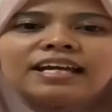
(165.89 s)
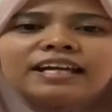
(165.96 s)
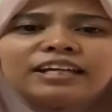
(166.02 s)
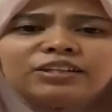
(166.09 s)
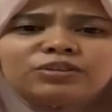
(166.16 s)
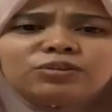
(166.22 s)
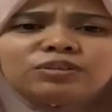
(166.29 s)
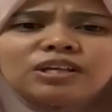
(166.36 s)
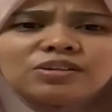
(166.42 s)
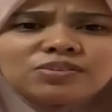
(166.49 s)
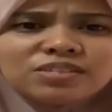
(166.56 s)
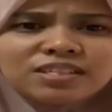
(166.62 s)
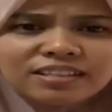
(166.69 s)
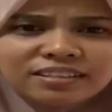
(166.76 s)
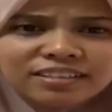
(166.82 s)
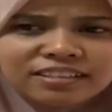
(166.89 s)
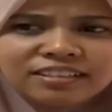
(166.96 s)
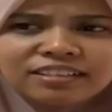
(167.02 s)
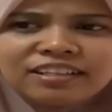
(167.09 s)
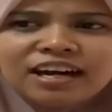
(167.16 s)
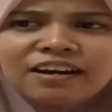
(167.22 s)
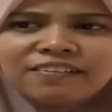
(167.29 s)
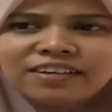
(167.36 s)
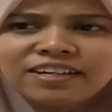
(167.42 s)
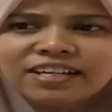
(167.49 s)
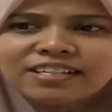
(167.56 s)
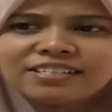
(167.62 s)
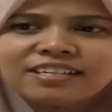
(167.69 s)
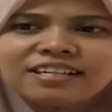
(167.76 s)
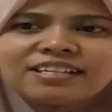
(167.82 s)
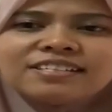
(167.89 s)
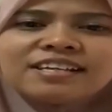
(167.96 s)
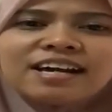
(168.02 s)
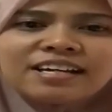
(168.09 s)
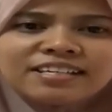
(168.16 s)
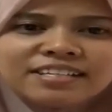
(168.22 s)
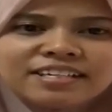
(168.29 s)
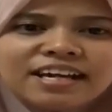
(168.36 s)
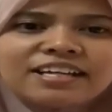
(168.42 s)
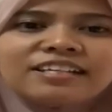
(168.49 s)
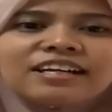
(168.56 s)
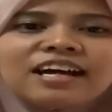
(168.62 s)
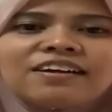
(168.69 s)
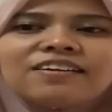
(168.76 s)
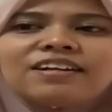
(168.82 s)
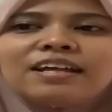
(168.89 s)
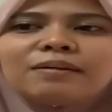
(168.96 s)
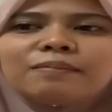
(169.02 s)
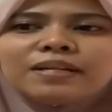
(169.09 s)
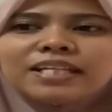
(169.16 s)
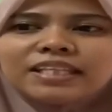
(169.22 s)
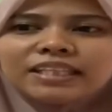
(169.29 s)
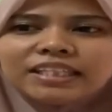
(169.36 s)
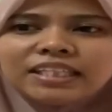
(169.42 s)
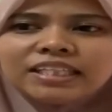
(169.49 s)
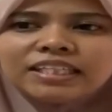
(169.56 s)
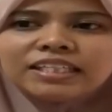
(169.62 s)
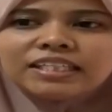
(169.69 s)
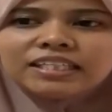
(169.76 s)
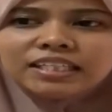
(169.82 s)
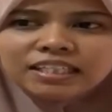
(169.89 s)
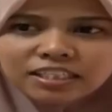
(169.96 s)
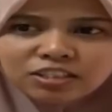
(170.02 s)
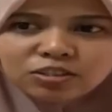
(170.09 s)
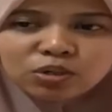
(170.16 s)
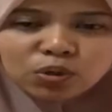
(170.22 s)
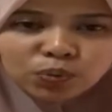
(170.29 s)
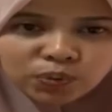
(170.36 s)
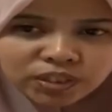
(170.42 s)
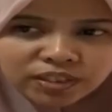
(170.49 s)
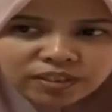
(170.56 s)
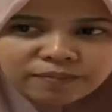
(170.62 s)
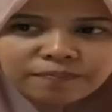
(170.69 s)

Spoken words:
In 2019, current asset is higher and current liability is lower.